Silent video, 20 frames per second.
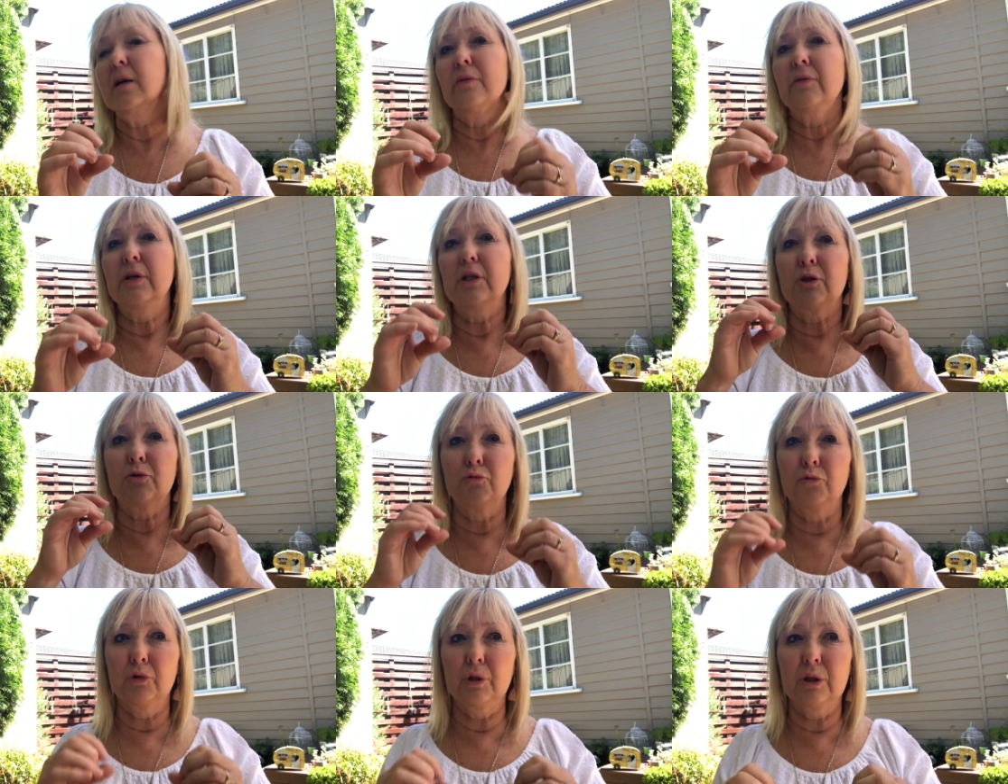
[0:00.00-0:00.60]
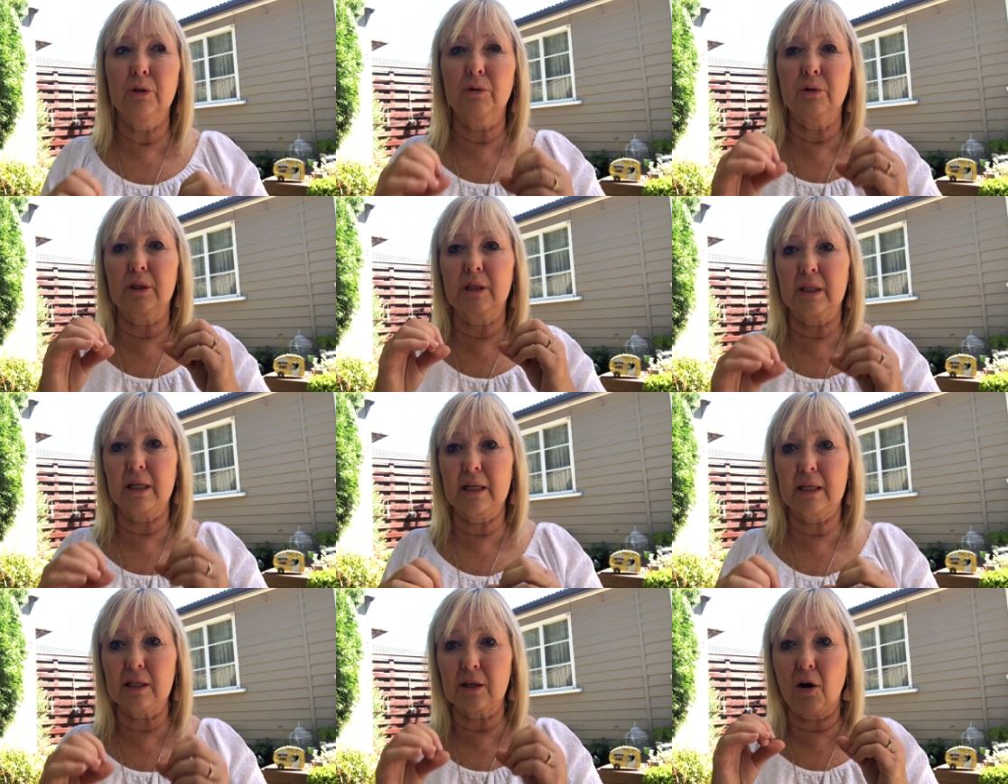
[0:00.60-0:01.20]
this real
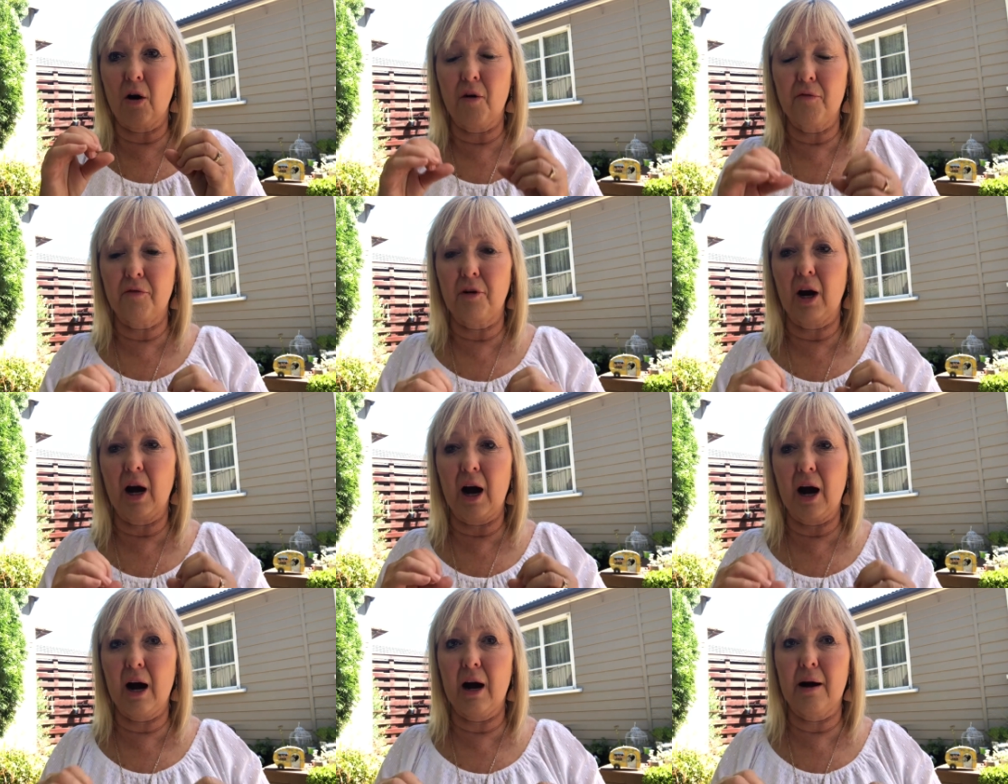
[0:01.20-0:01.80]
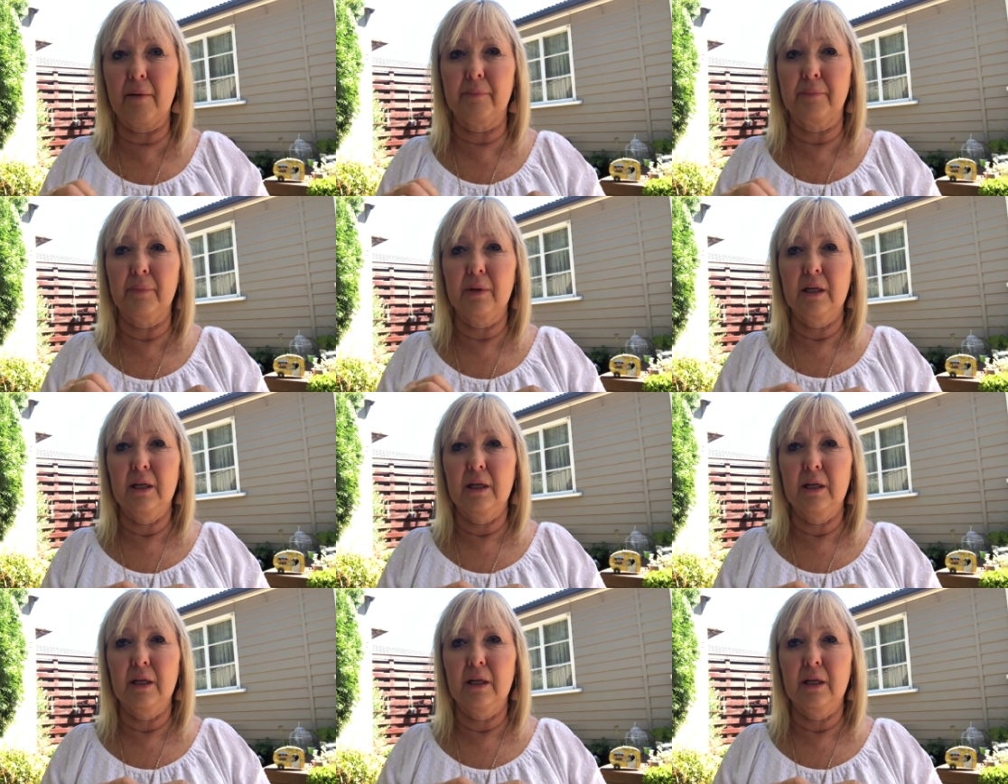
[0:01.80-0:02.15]
sense of calm.